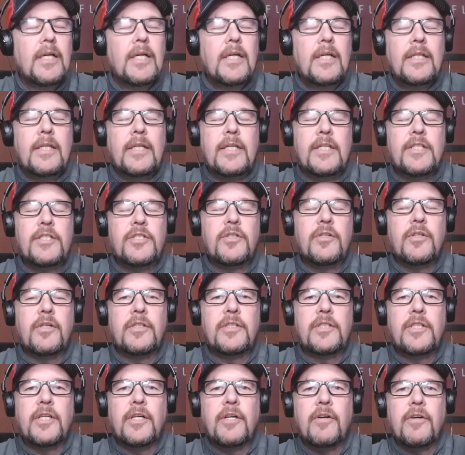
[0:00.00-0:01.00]
Eastern
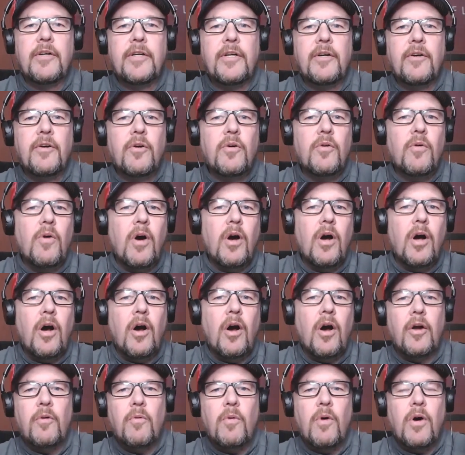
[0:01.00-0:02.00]
Ontario,
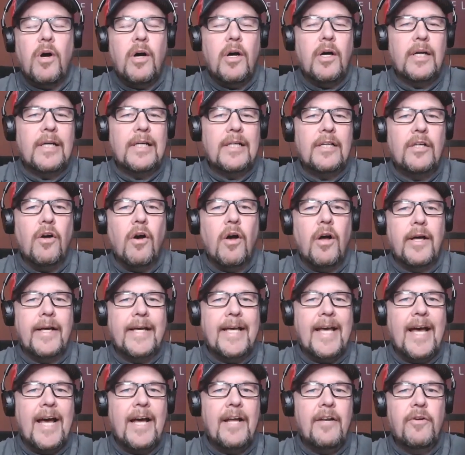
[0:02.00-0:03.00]
Ottawa,
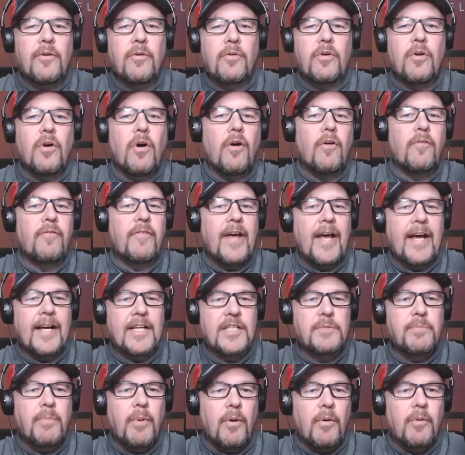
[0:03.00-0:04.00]
Gatineau Golf
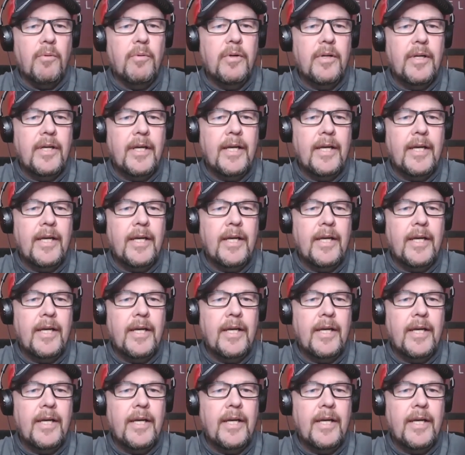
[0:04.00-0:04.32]
Expo.